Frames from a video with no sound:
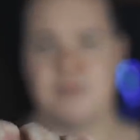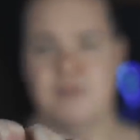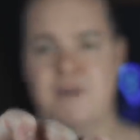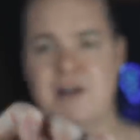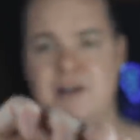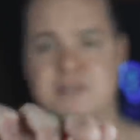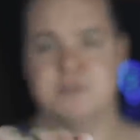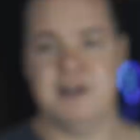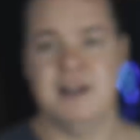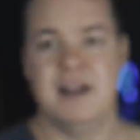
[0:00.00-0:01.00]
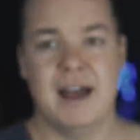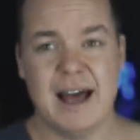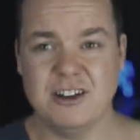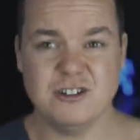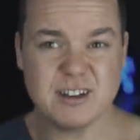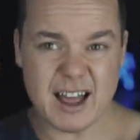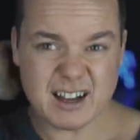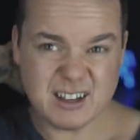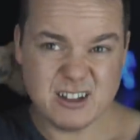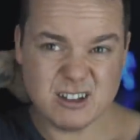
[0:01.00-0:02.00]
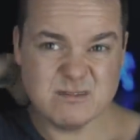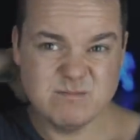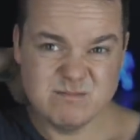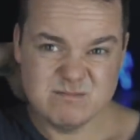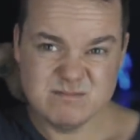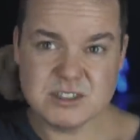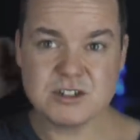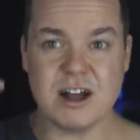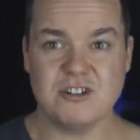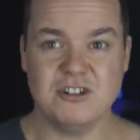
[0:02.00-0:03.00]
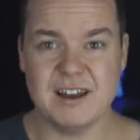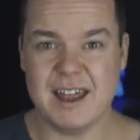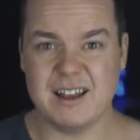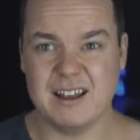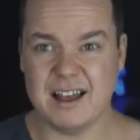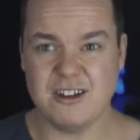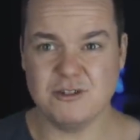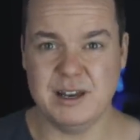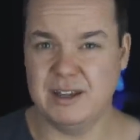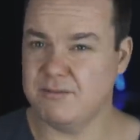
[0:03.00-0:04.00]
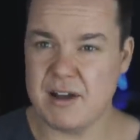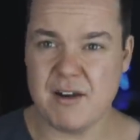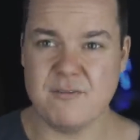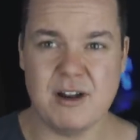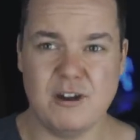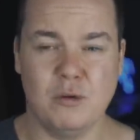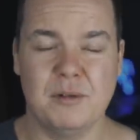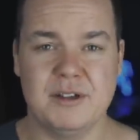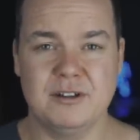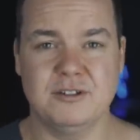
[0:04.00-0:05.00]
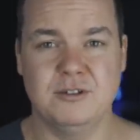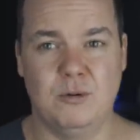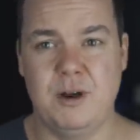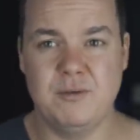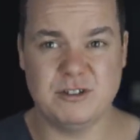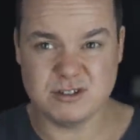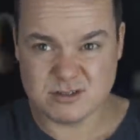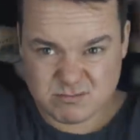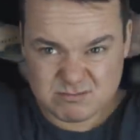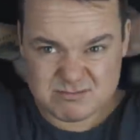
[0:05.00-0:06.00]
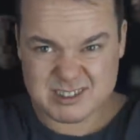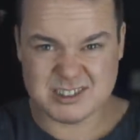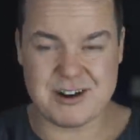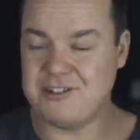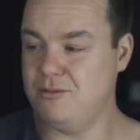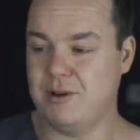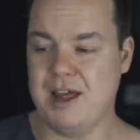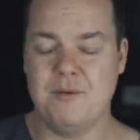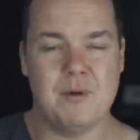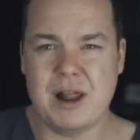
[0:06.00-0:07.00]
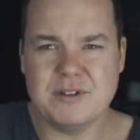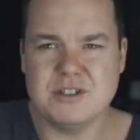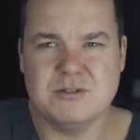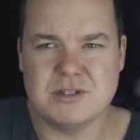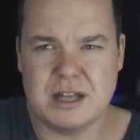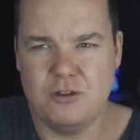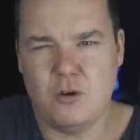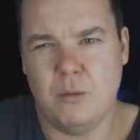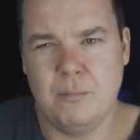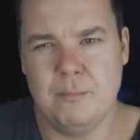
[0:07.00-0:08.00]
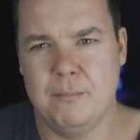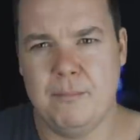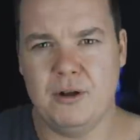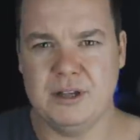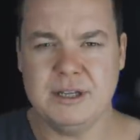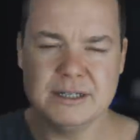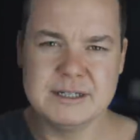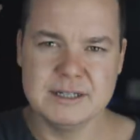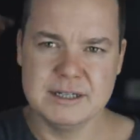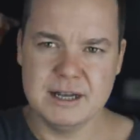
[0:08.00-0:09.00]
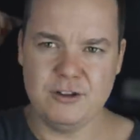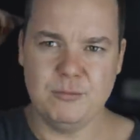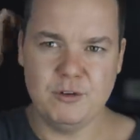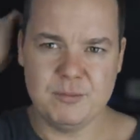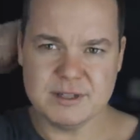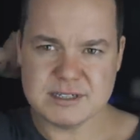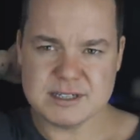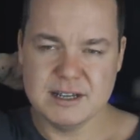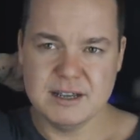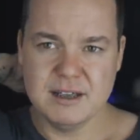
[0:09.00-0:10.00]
very loose one, and just act like you're scratching your neck casually. It's very, very normal thing to do, or even just stretching, whatever, whatever suits like your body and your movements.